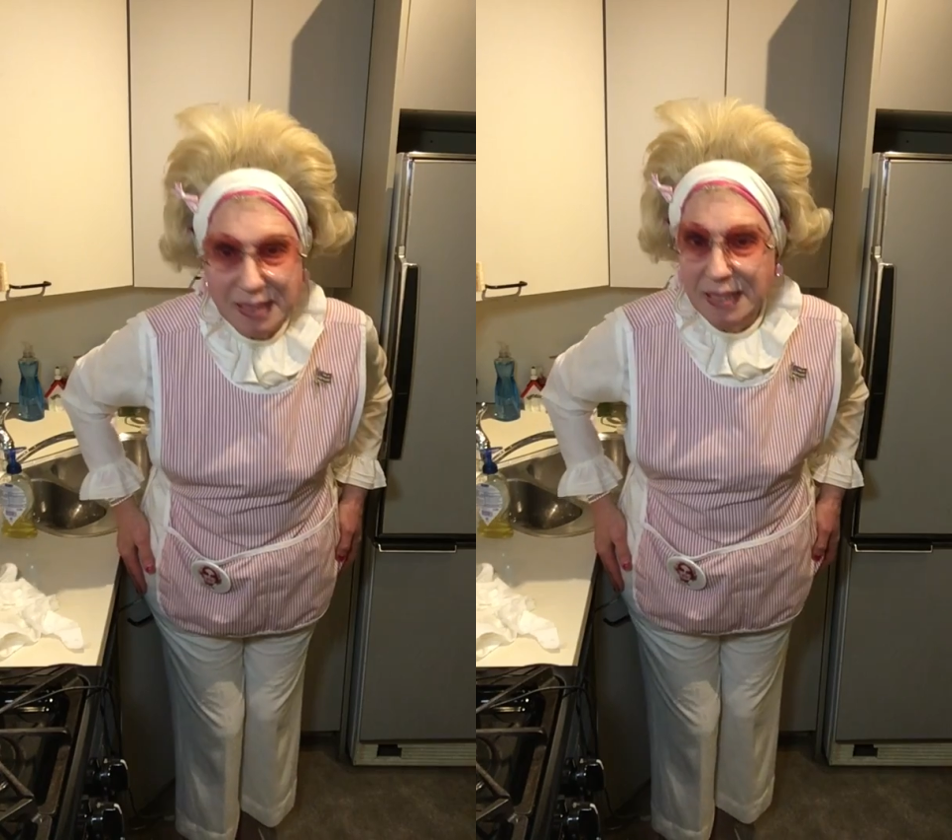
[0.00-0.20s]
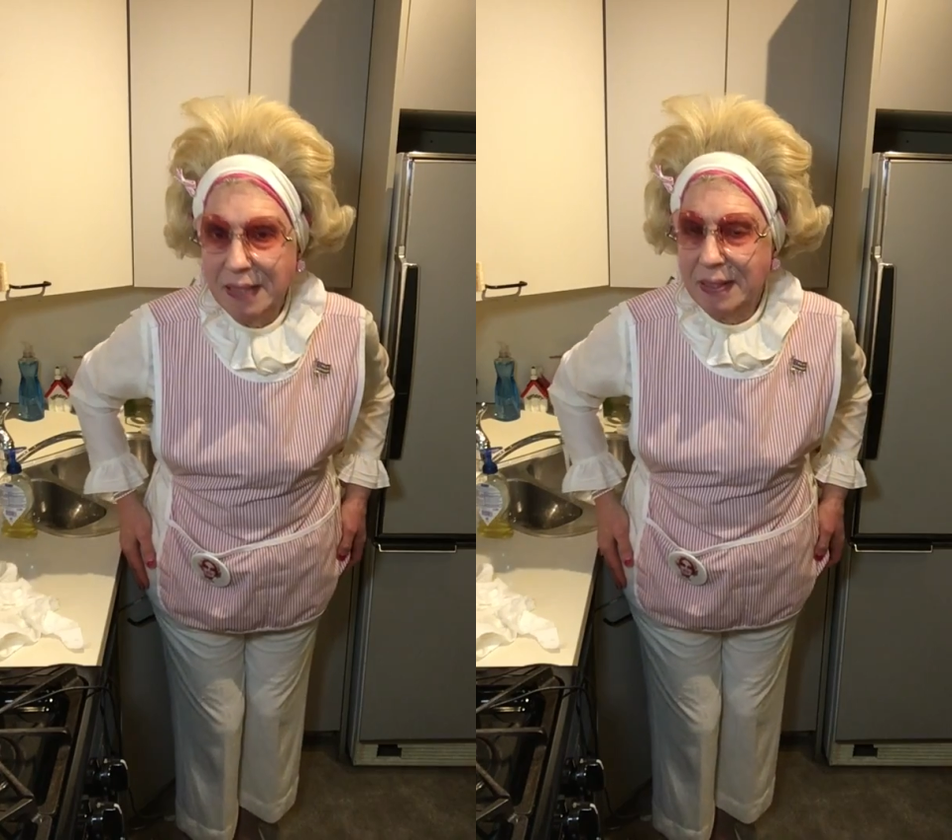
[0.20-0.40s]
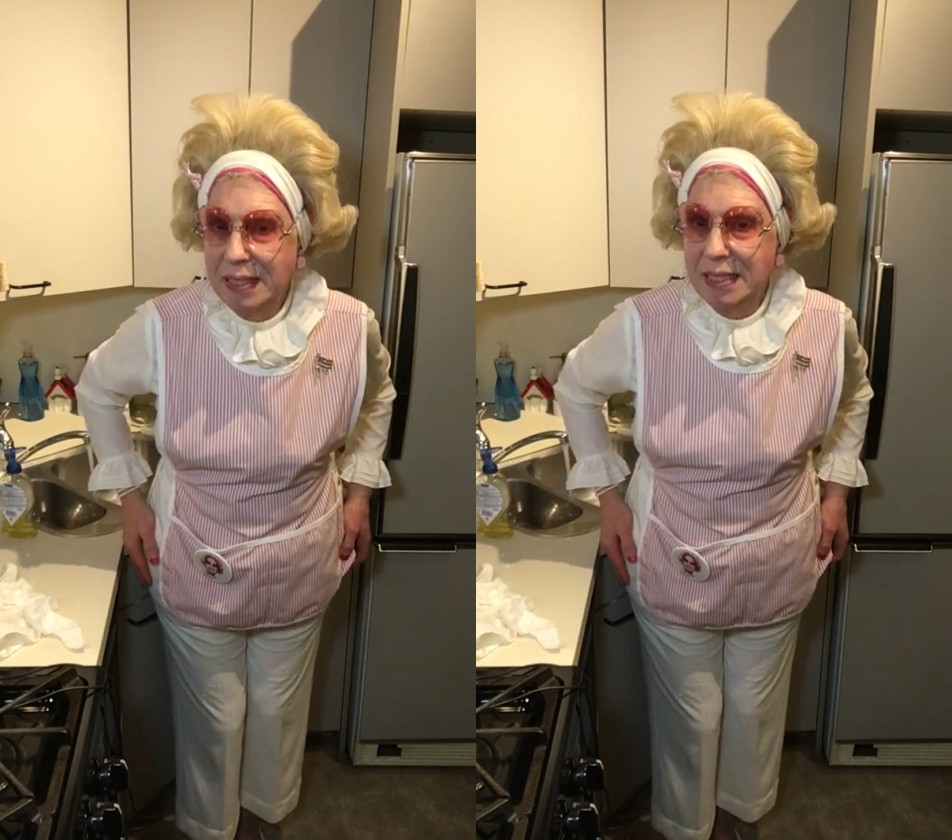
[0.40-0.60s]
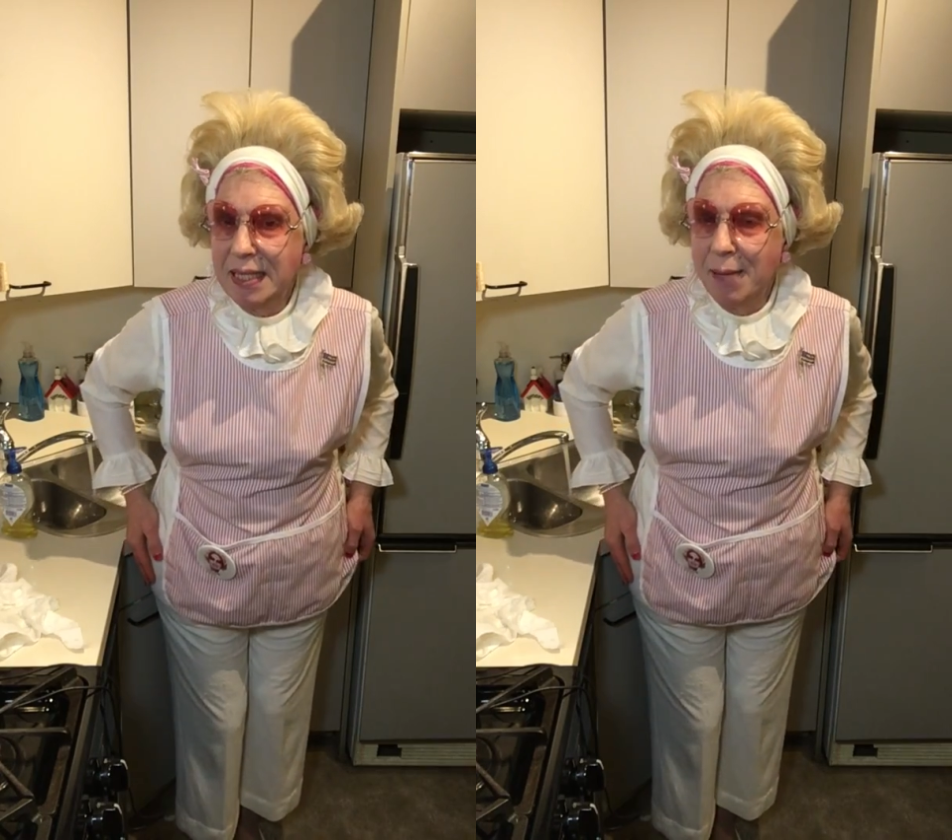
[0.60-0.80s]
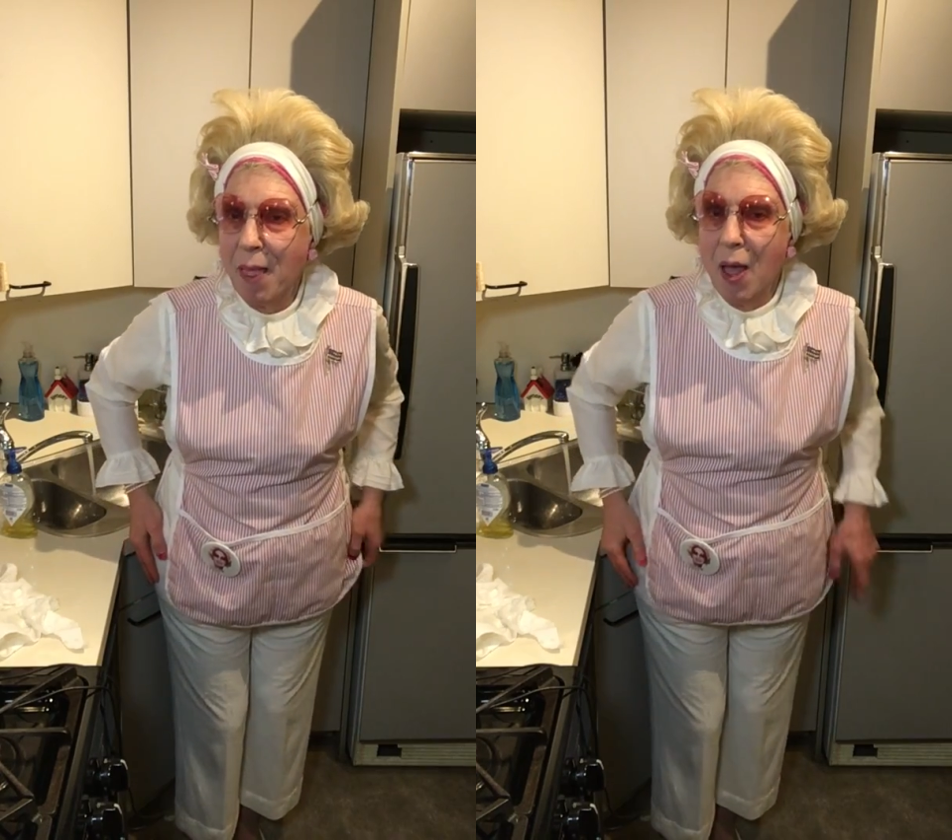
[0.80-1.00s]
But
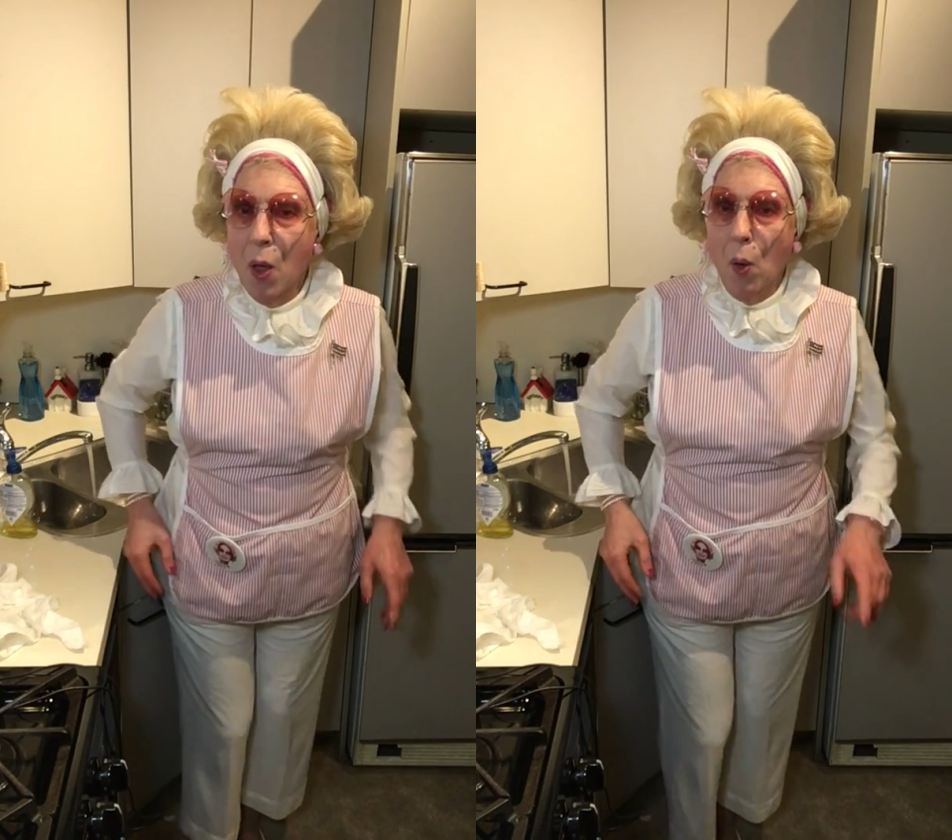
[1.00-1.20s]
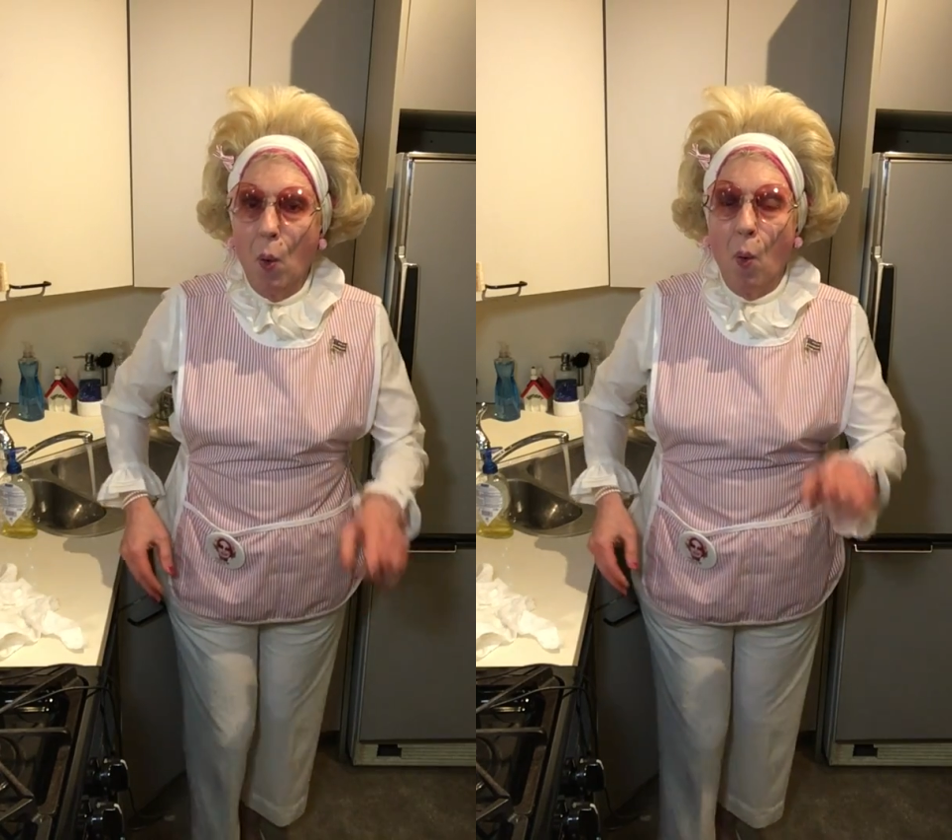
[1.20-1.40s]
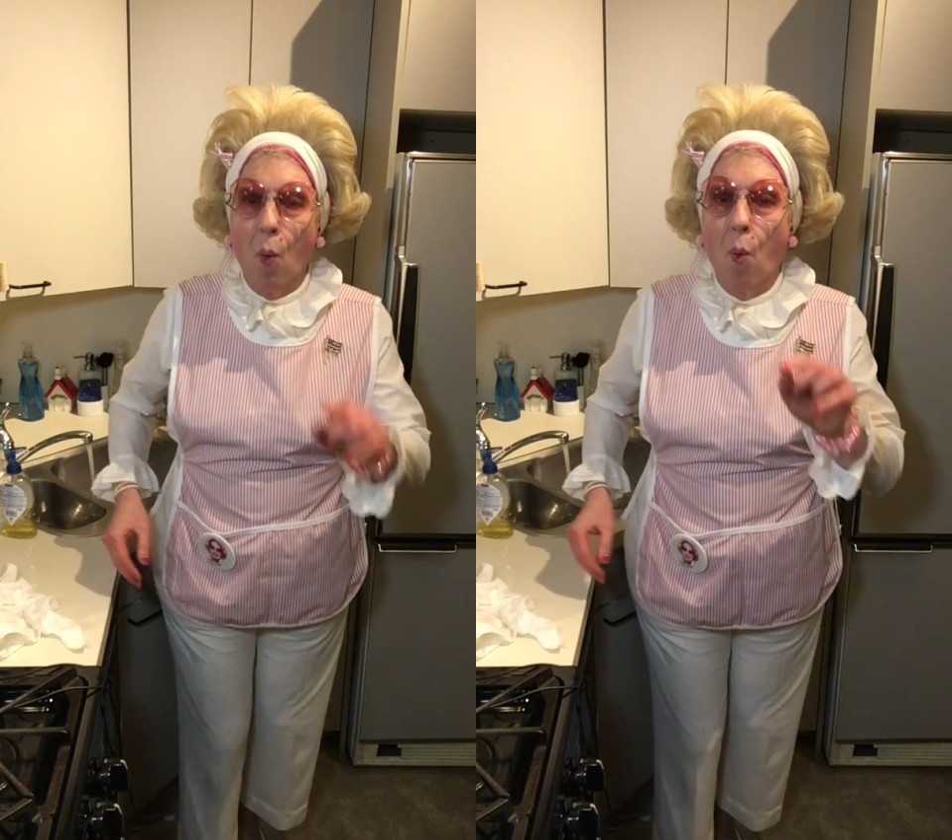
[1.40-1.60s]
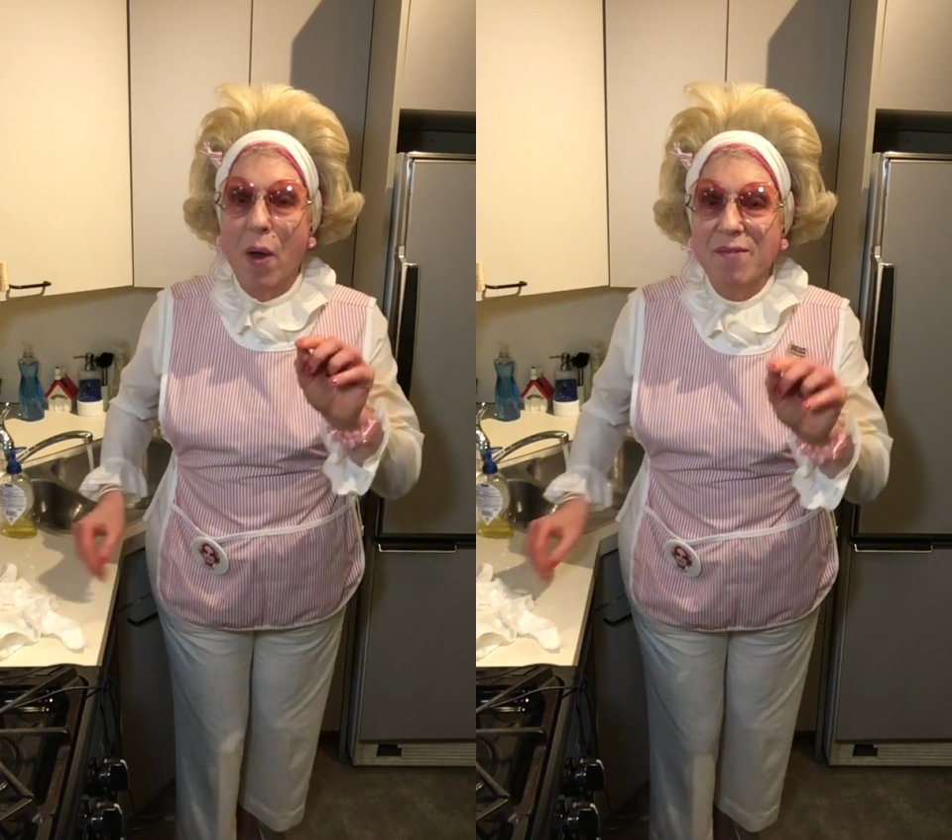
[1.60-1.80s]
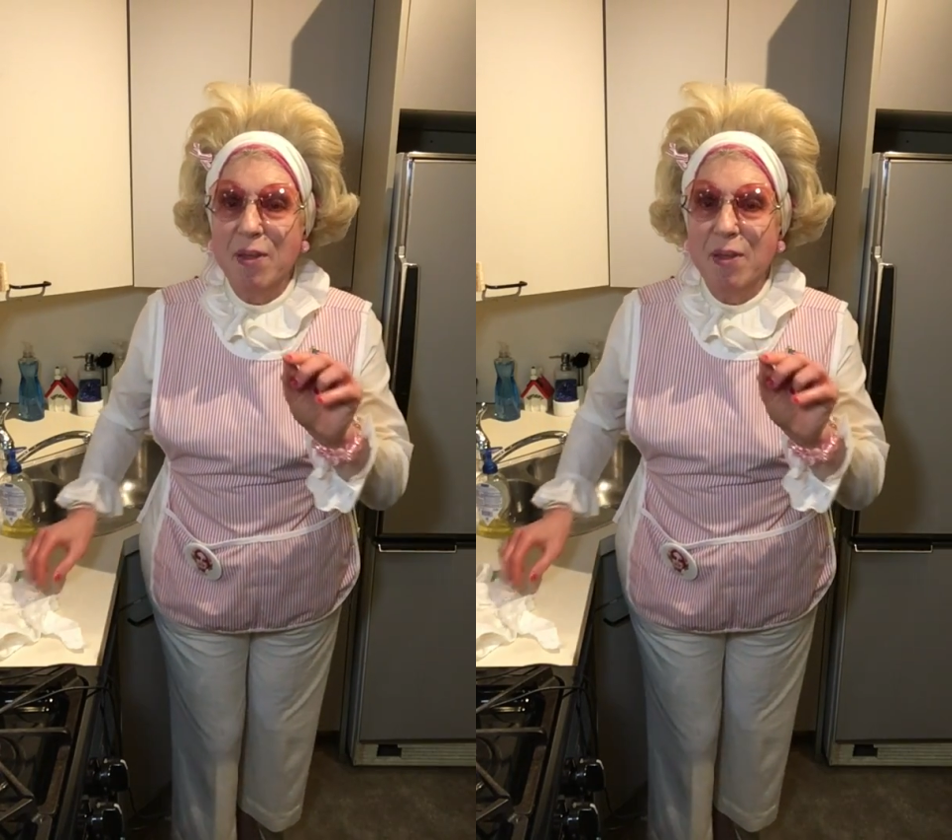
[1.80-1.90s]
seriously, one